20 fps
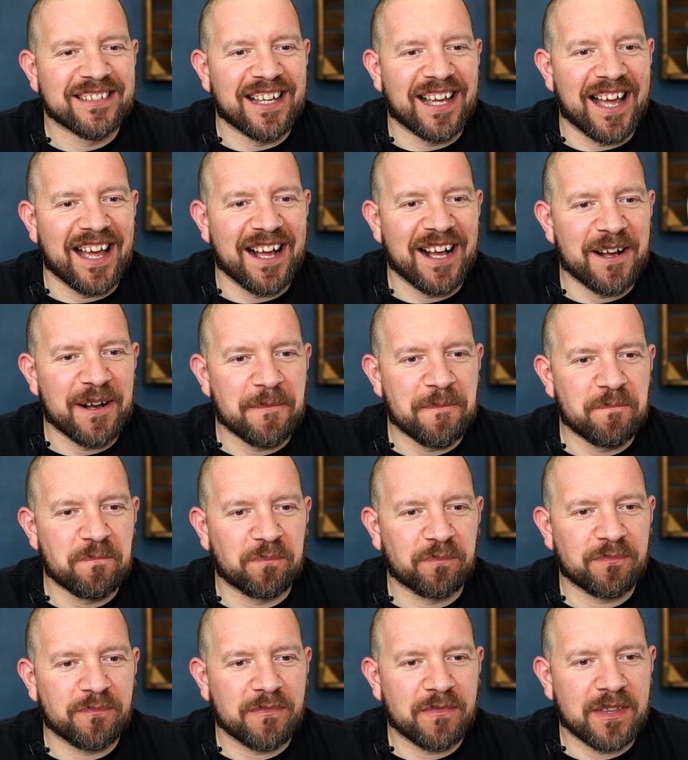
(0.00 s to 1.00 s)

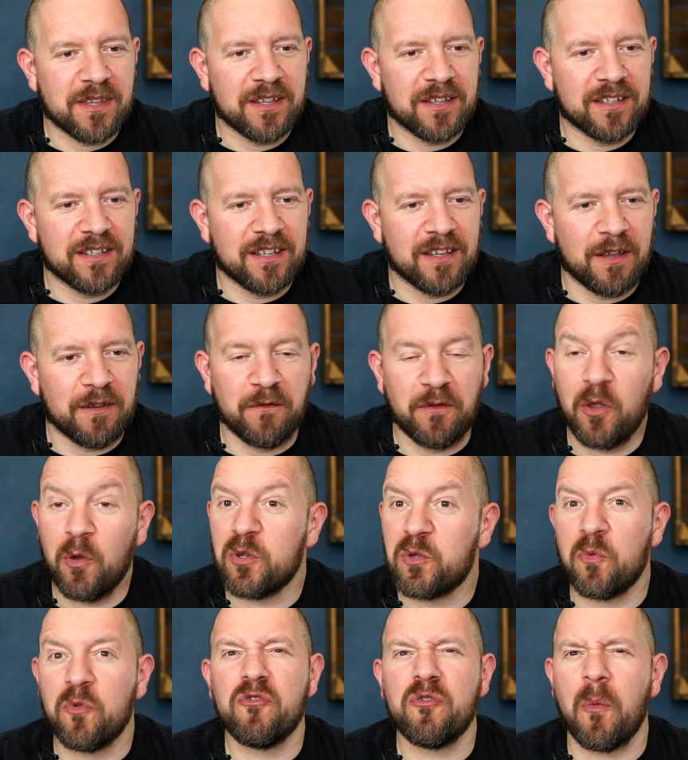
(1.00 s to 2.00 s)
Um, and for
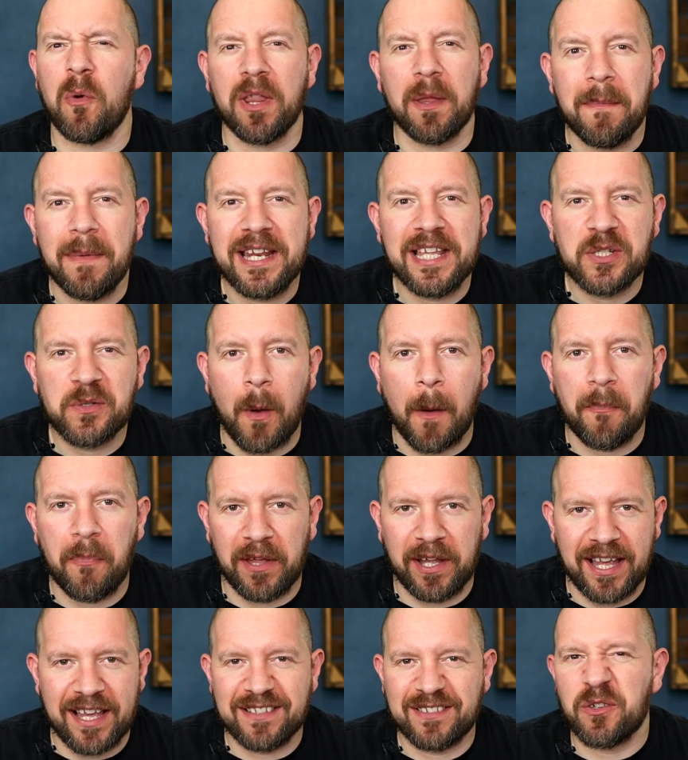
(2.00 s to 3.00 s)
those wondering what the mini swap
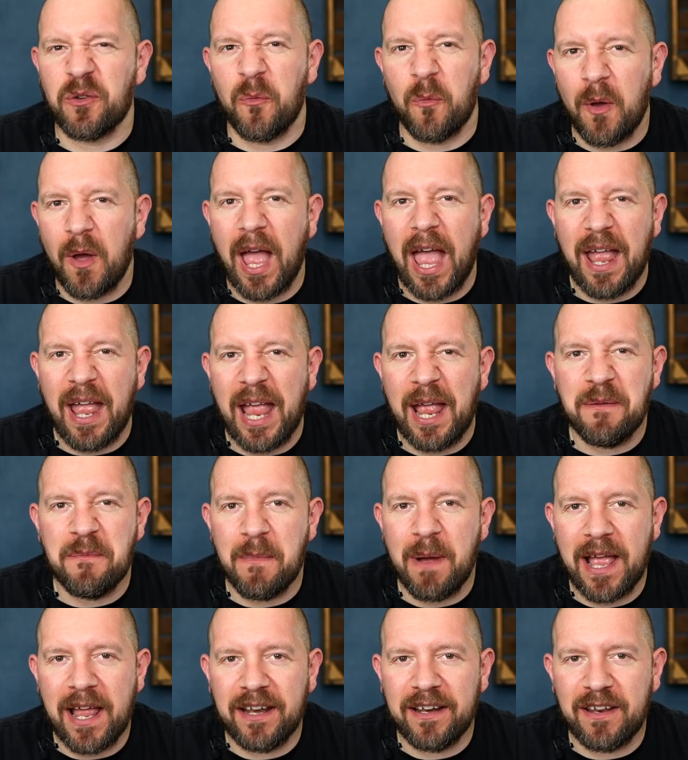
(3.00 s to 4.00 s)
thing is, so
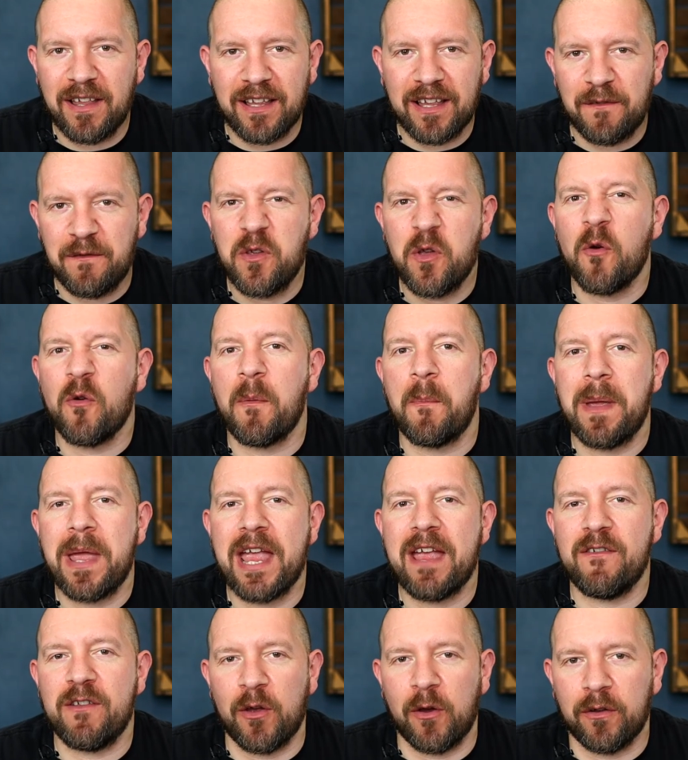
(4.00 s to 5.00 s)
in in if you're a
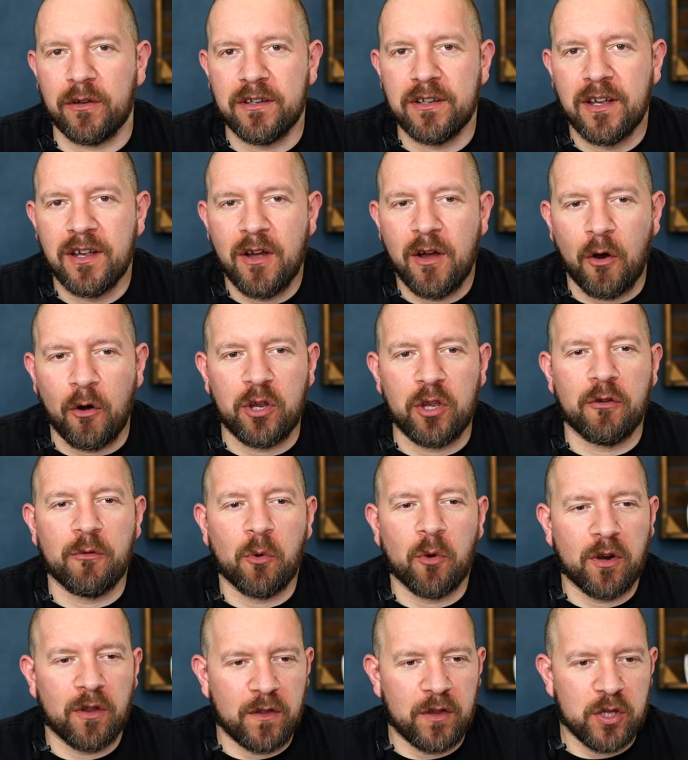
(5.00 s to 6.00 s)
Patreon or you're
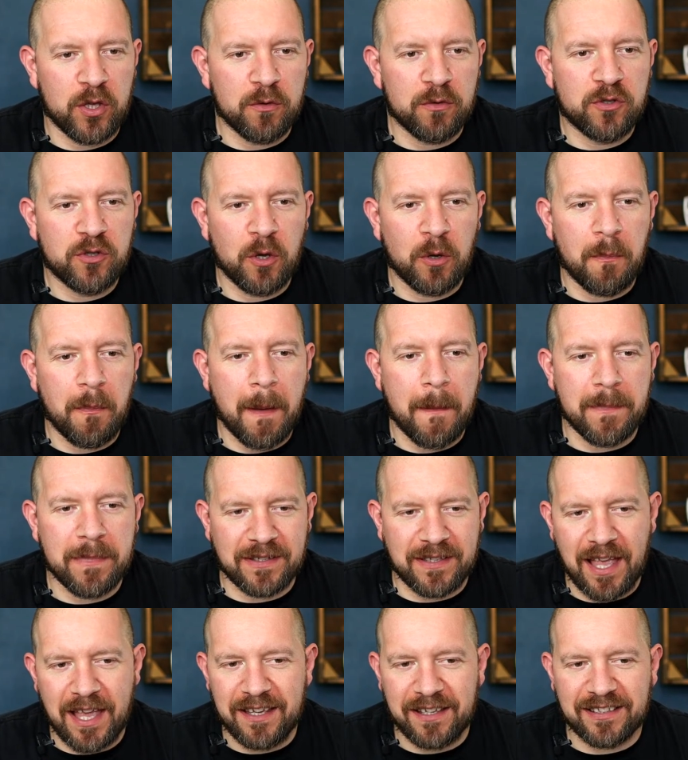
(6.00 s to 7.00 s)
one of the YouTube
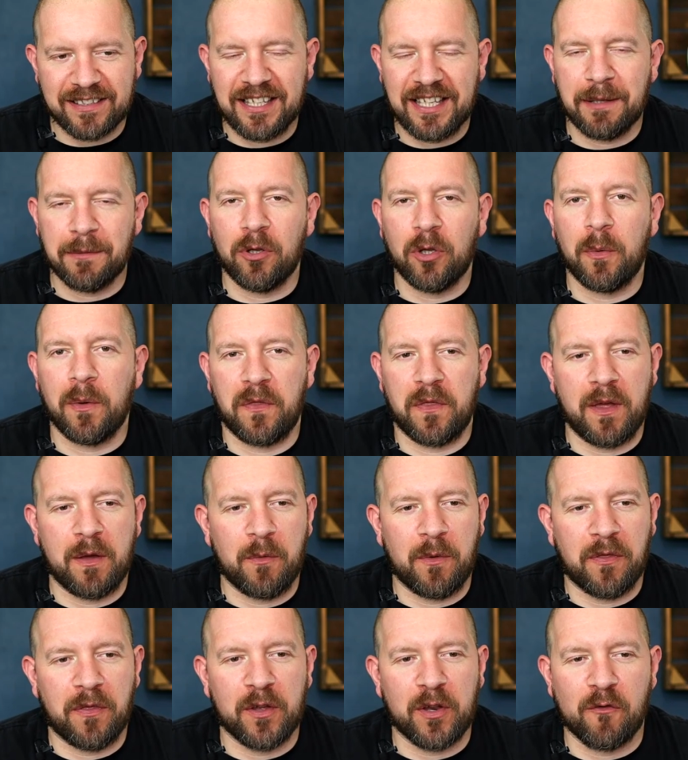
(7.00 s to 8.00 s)
members there, you'll see them all with the
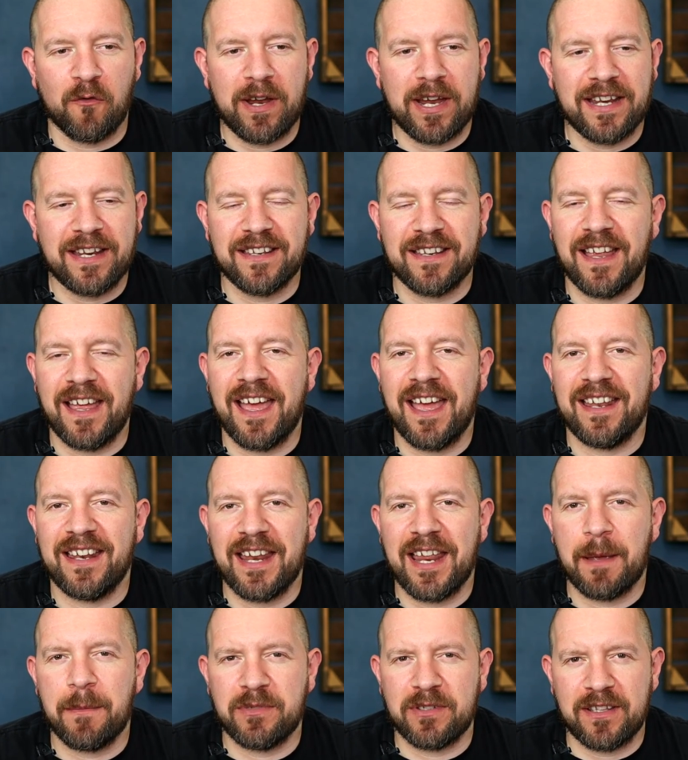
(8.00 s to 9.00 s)
with the green uh,
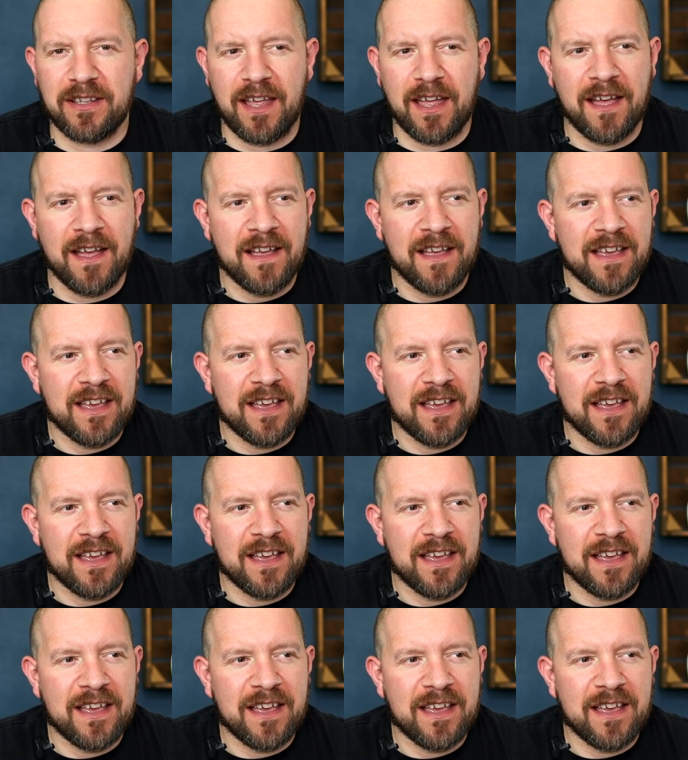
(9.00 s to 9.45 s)
names in there.